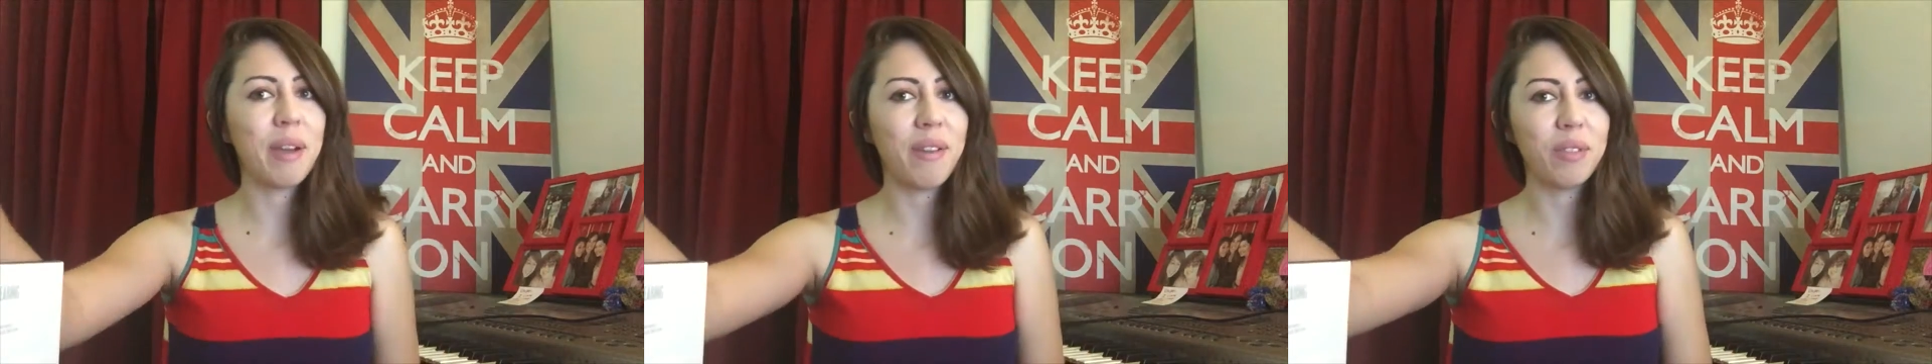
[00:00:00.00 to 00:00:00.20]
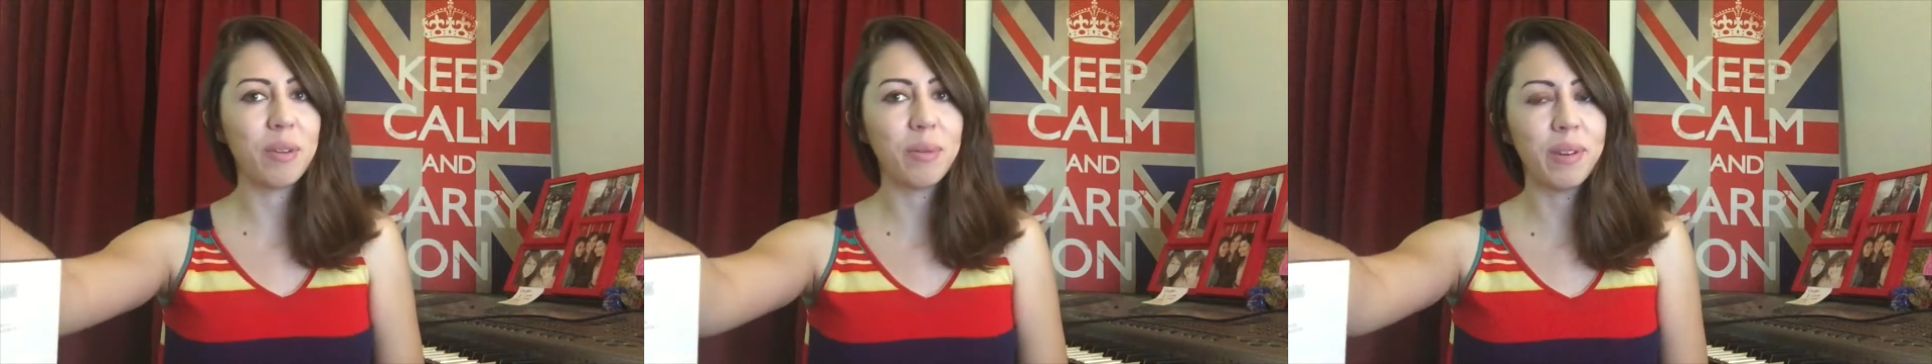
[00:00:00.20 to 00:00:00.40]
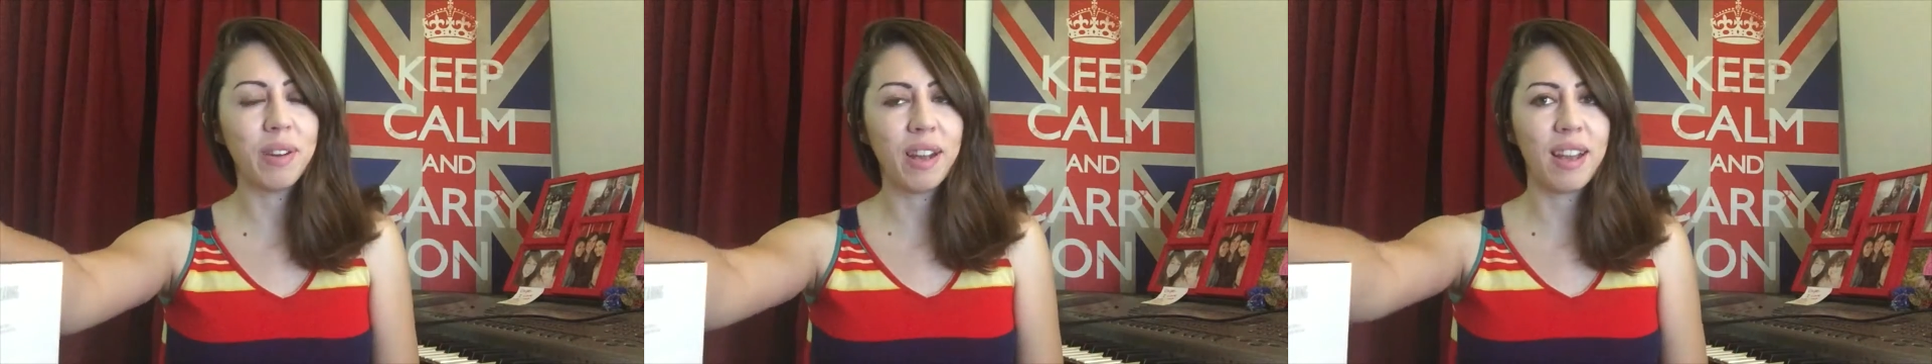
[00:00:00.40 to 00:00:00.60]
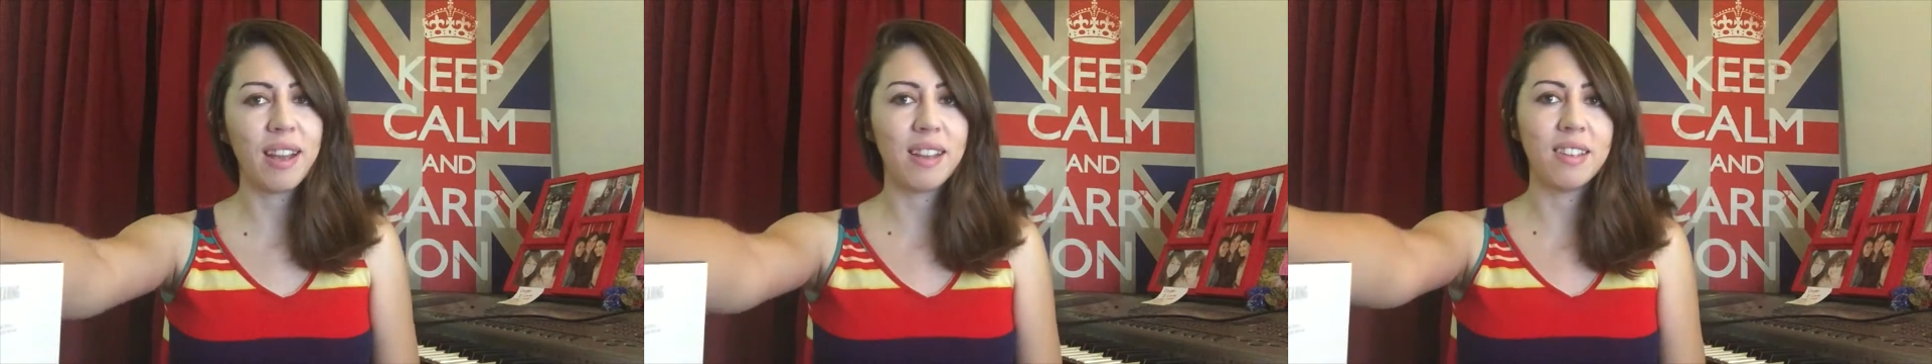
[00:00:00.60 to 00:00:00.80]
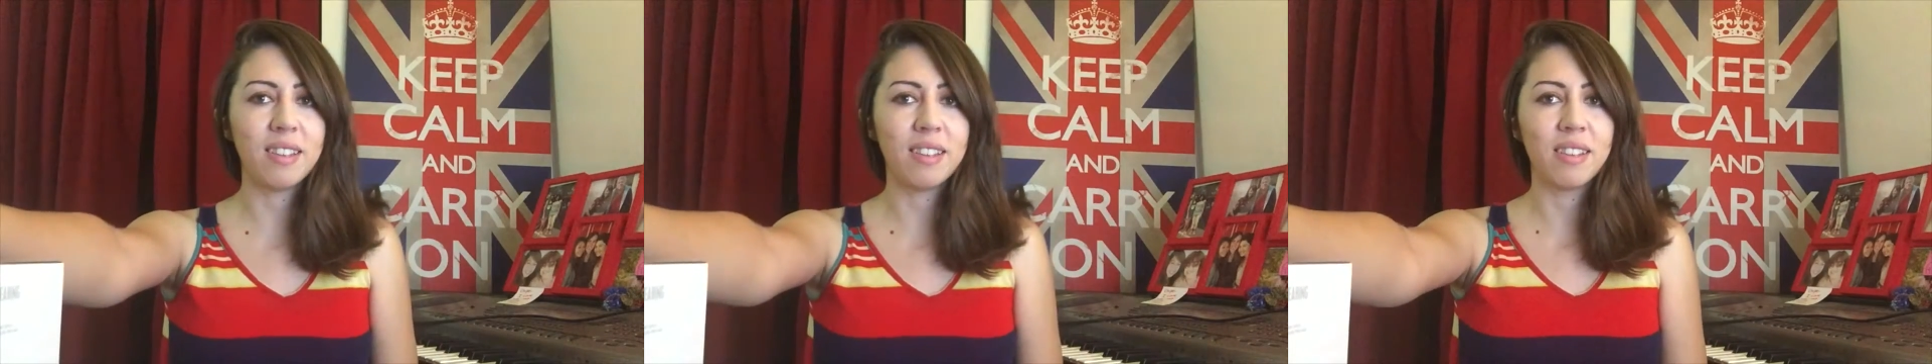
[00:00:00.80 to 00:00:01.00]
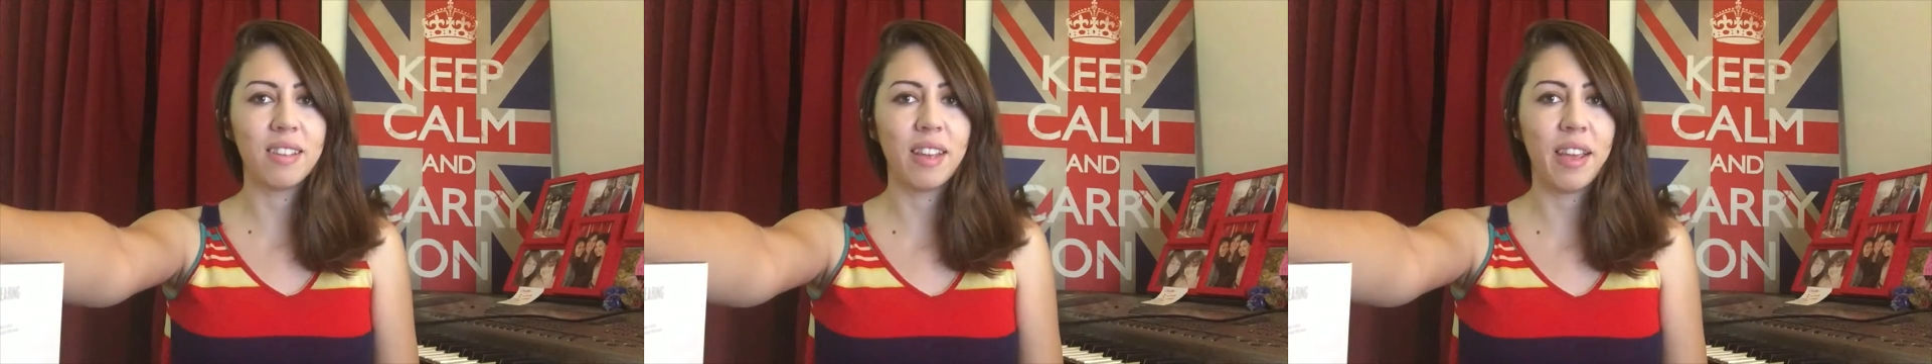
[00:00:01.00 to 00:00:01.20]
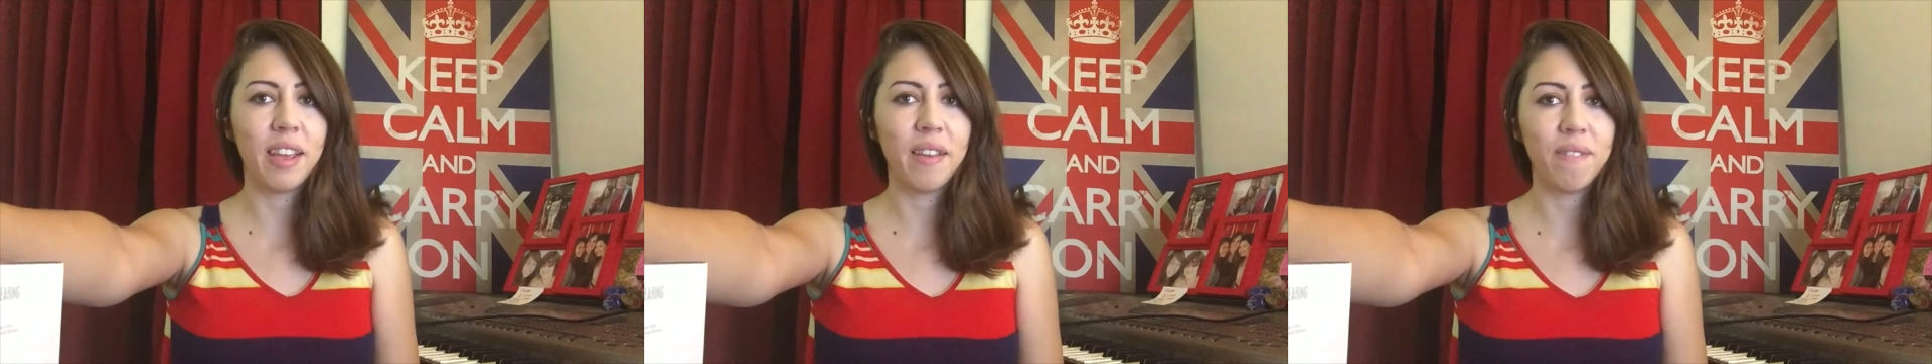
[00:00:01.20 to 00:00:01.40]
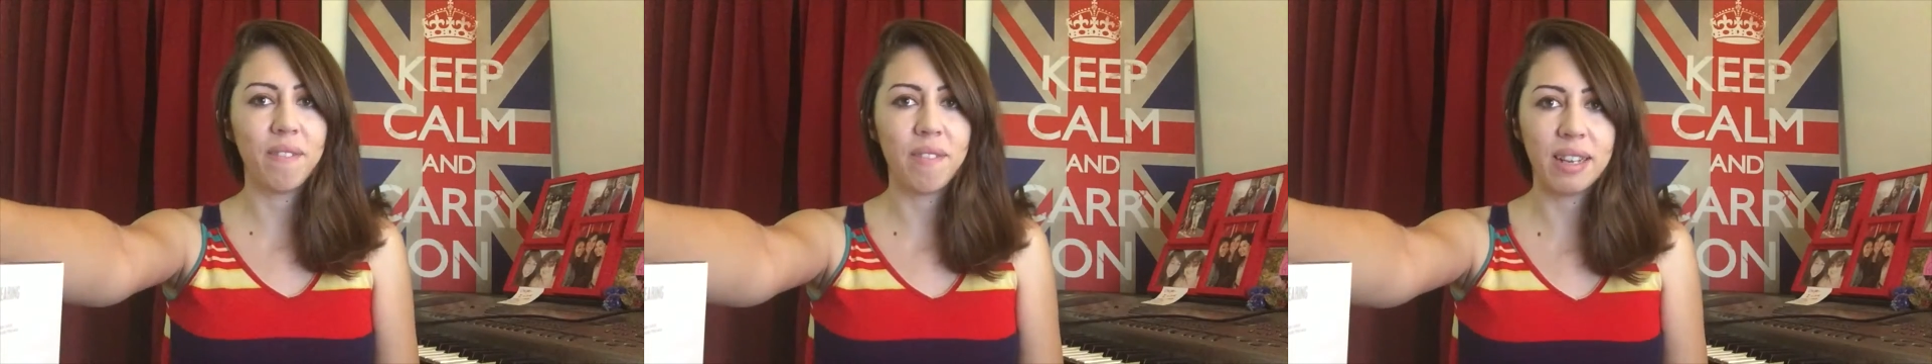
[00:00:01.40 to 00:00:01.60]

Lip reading: everyone has a